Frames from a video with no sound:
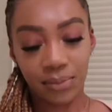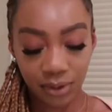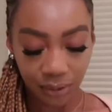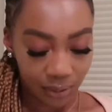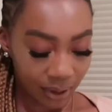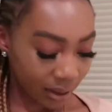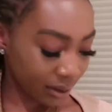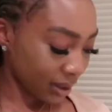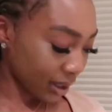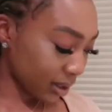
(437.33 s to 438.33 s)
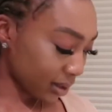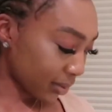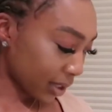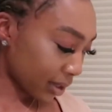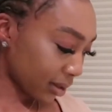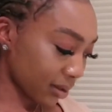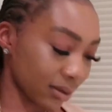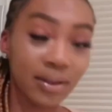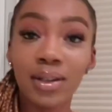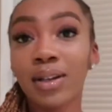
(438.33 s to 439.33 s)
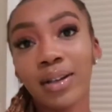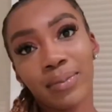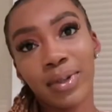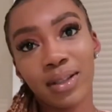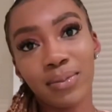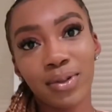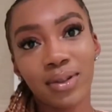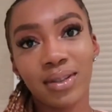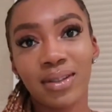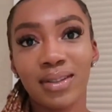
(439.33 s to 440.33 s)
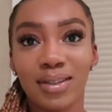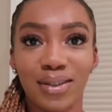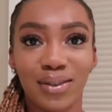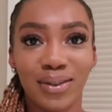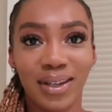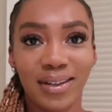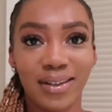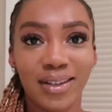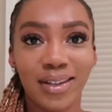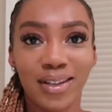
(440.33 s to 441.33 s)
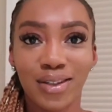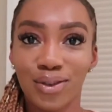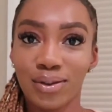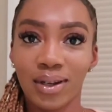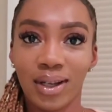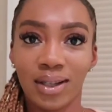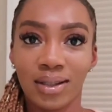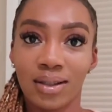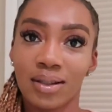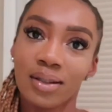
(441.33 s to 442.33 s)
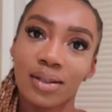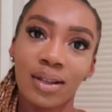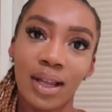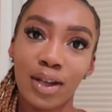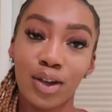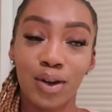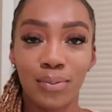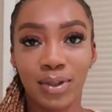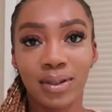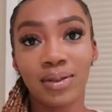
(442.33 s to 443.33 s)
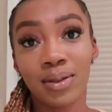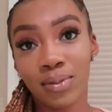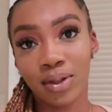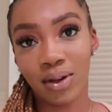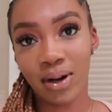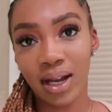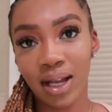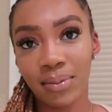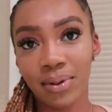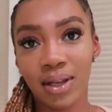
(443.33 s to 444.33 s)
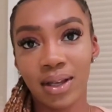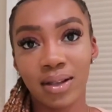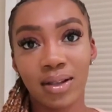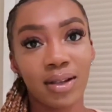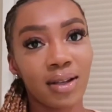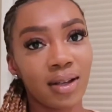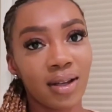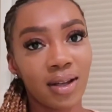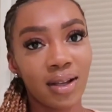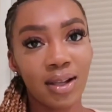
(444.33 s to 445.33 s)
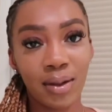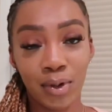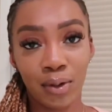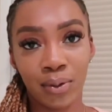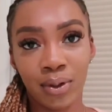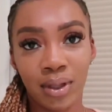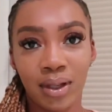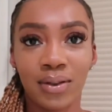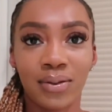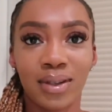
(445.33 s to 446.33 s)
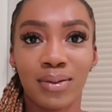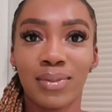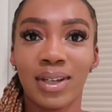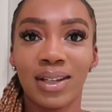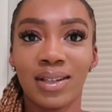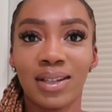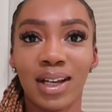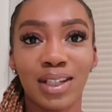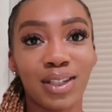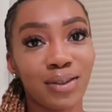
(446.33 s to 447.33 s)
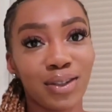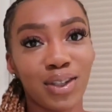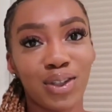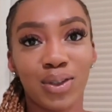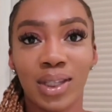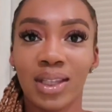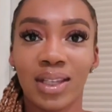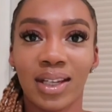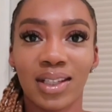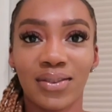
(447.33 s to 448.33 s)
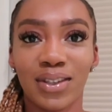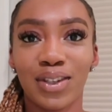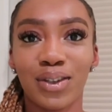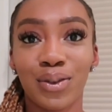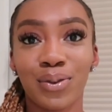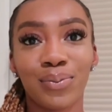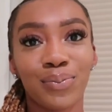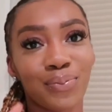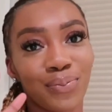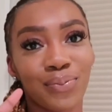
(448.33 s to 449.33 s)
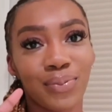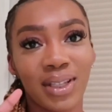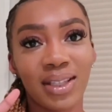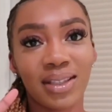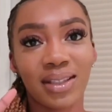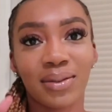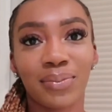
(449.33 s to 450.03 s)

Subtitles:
So yeah, that is my Hermès unboxing. So yeah, you guys like, comment and subscribe, and let me know what you think of them, and I shall see you in the next video. Peace.